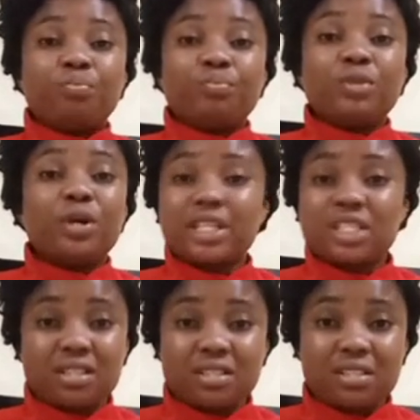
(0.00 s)

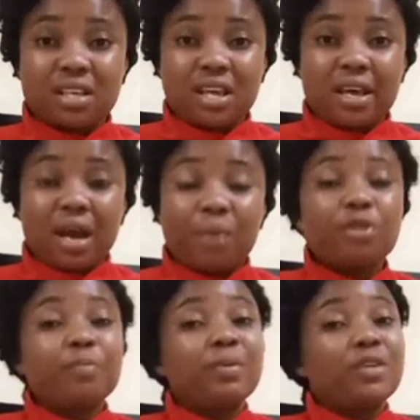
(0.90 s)
locations? I want
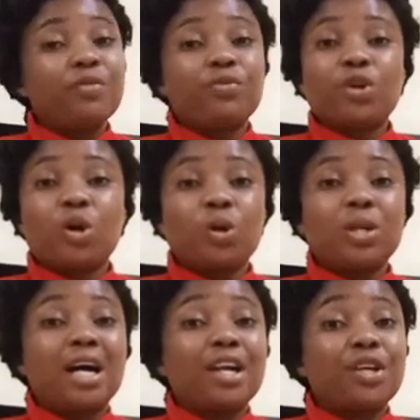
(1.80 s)
to believe you all
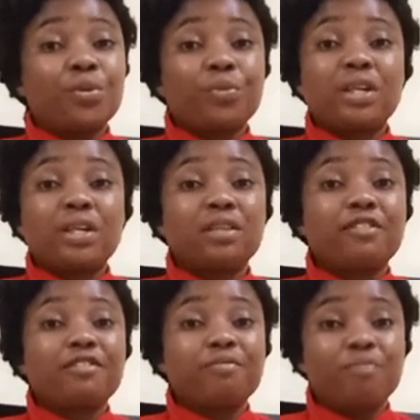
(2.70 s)
are doing it
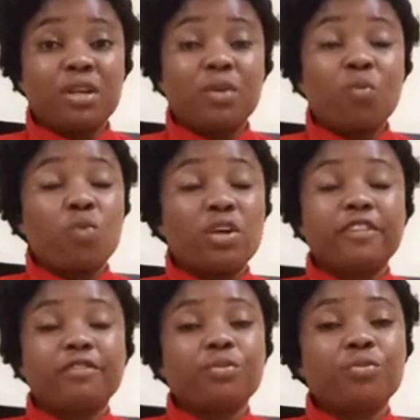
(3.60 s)
in a
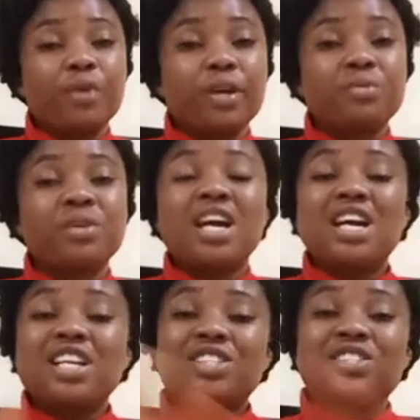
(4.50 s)
wonderful way.
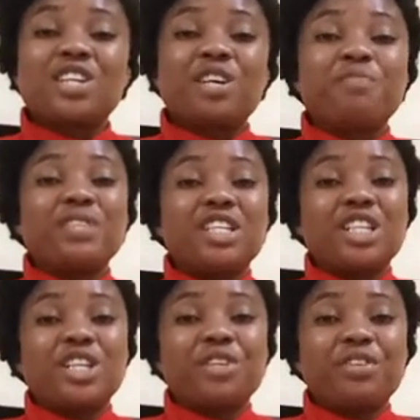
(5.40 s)
To God be the
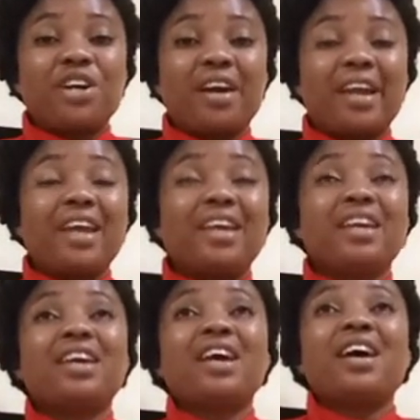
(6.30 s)
glory.
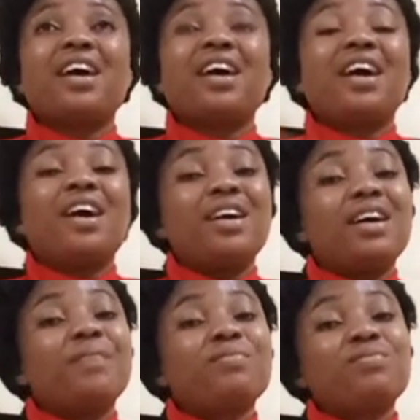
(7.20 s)
Okay. Uh
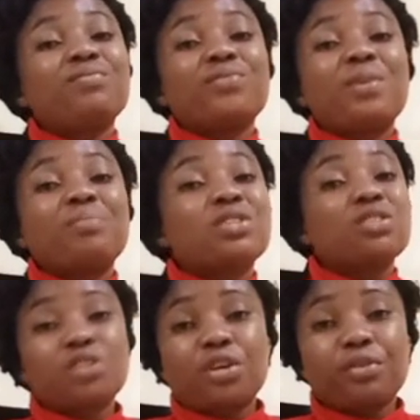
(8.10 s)
I'm so
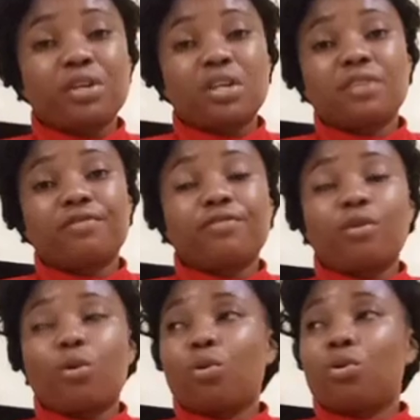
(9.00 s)
sorry
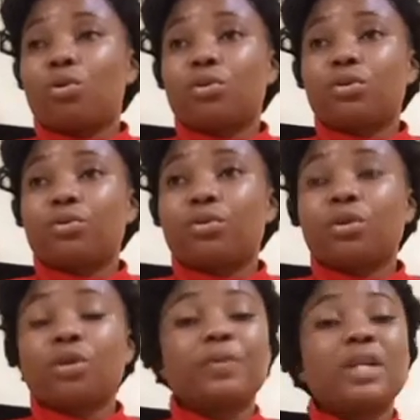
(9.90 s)
for
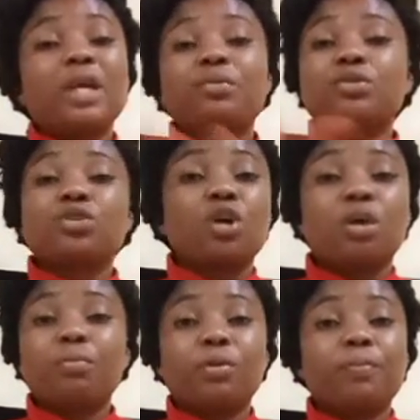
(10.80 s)
not being able to
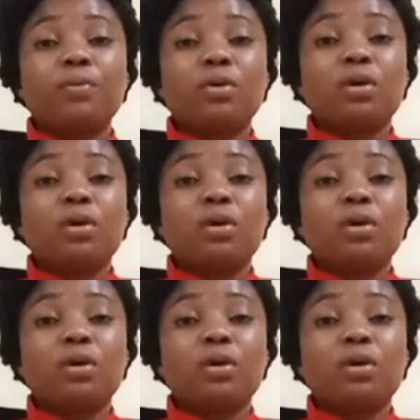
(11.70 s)
come up